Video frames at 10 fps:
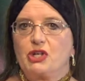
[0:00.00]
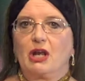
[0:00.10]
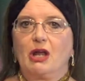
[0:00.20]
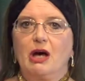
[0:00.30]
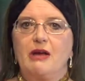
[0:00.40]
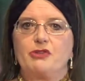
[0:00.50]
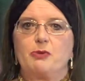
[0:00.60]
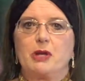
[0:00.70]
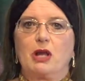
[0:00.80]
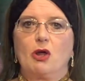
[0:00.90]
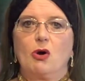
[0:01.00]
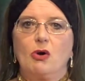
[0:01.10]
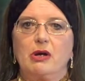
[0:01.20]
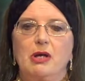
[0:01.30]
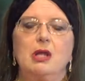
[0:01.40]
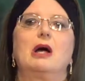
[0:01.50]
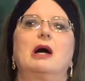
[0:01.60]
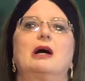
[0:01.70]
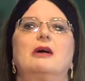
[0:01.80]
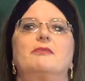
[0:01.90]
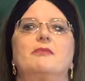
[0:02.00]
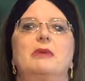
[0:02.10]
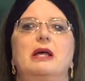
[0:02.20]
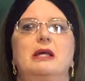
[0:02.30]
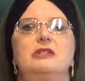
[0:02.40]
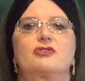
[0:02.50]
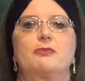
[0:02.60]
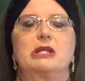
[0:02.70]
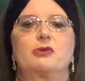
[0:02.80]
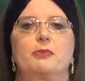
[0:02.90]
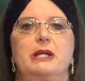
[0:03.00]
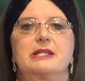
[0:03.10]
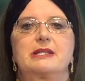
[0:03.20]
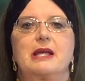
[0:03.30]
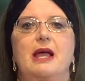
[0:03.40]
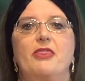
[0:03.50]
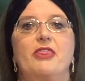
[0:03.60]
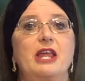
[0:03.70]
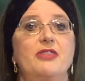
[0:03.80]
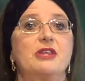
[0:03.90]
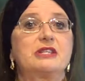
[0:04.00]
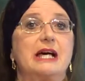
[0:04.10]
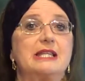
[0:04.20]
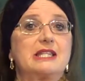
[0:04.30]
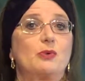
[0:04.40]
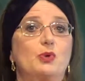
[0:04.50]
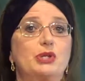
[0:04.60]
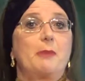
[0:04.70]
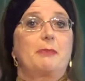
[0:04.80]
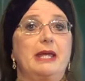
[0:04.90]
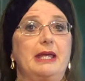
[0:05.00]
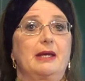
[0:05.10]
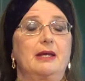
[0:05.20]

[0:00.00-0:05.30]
it live, there'll be a long instrumental piece, and then the dancer would appear.